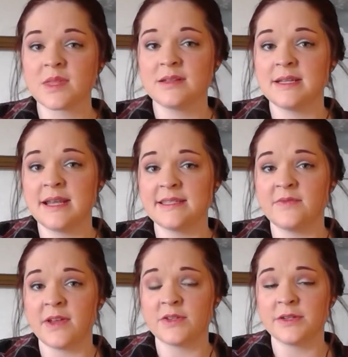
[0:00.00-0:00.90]
Today's
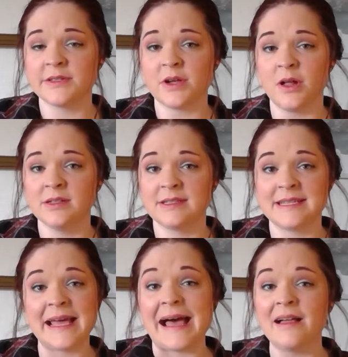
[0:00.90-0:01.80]
adventure is called
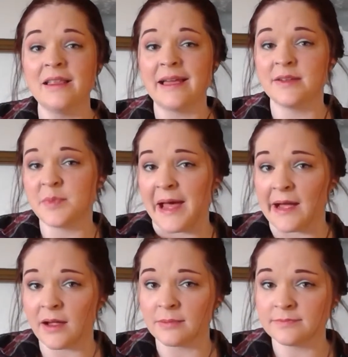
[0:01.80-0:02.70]
To Hell and Back.